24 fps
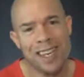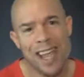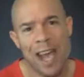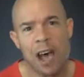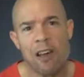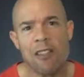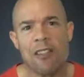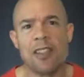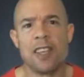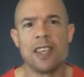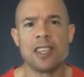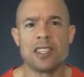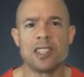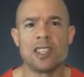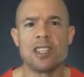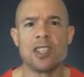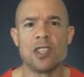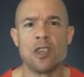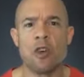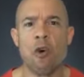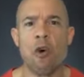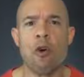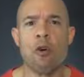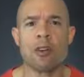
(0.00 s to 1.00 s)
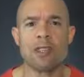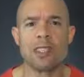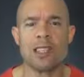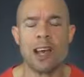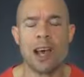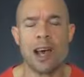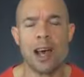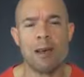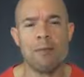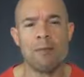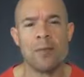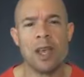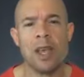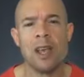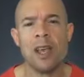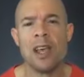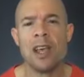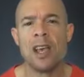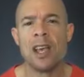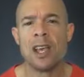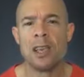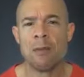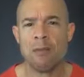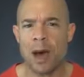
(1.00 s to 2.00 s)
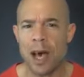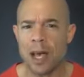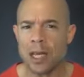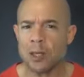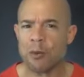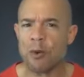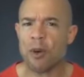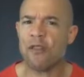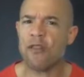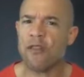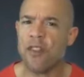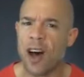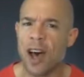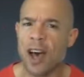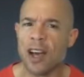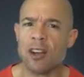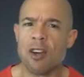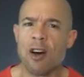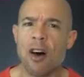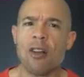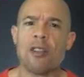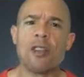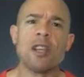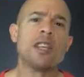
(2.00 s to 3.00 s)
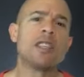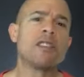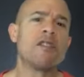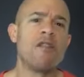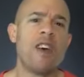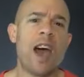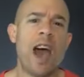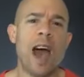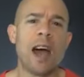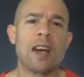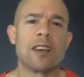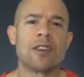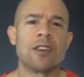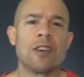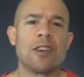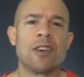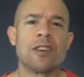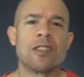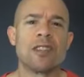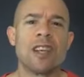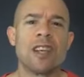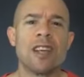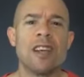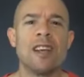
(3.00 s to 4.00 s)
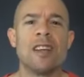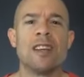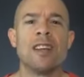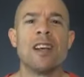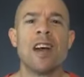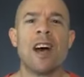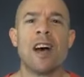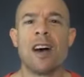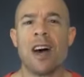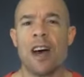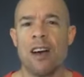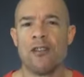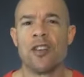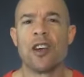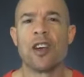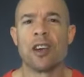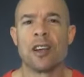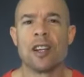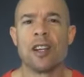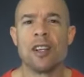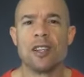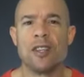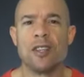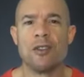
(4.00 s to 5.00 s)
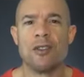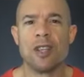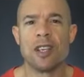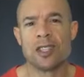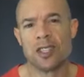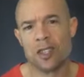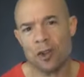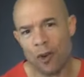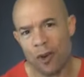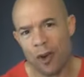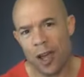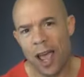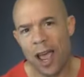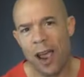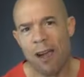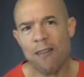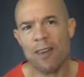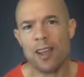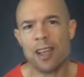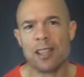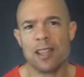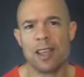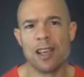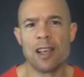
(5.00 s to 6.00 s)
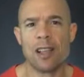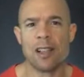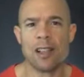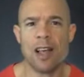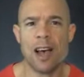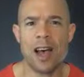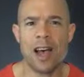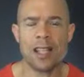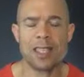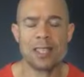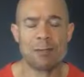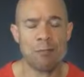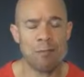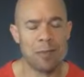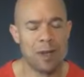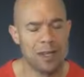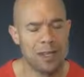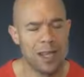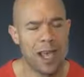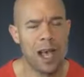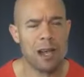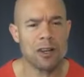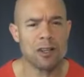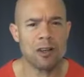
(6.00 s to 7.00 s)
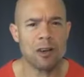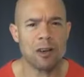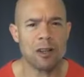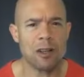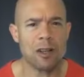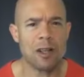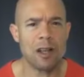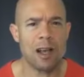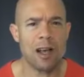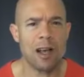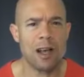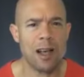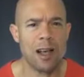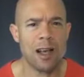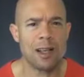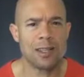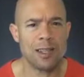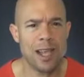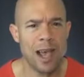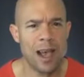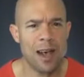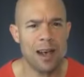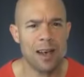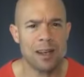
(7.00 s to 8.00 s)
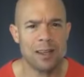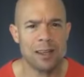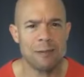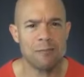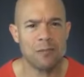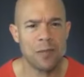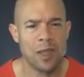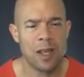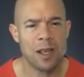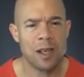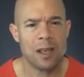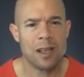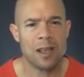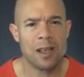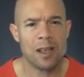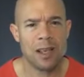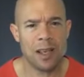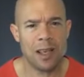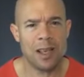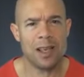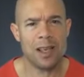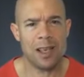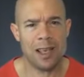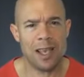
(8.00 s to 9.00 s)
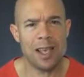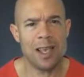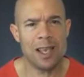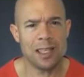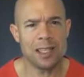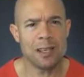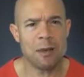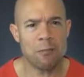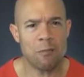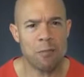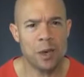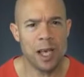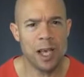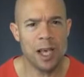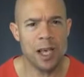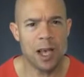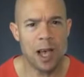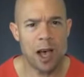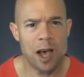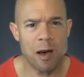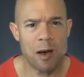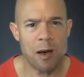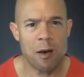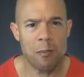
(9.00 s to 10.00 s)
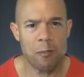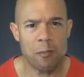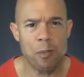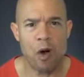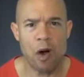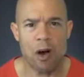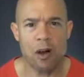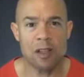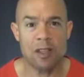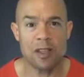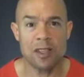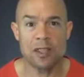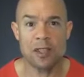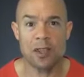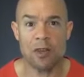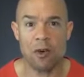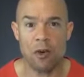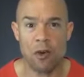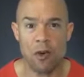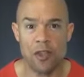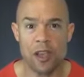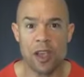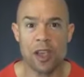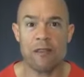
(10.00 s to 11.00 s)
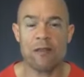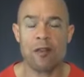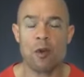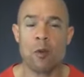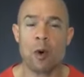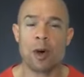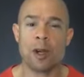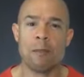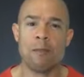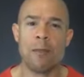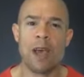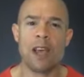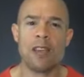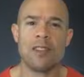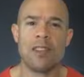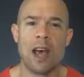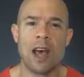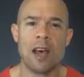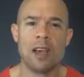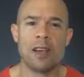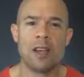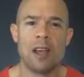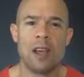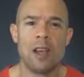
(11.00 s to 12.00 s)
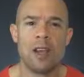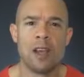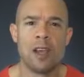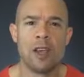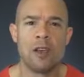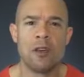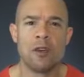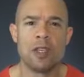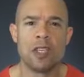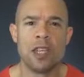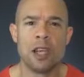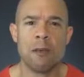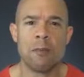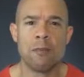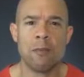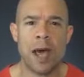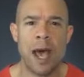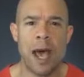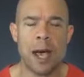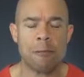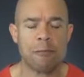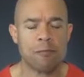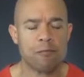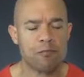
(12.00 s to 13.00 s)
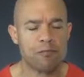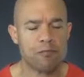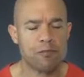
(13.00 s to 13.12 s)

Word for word: Now this is your time. You might as well find all these factors if you're going to do this, so everything aligns. But natural talent is a big part of this whole thing if you want to make that huge impact.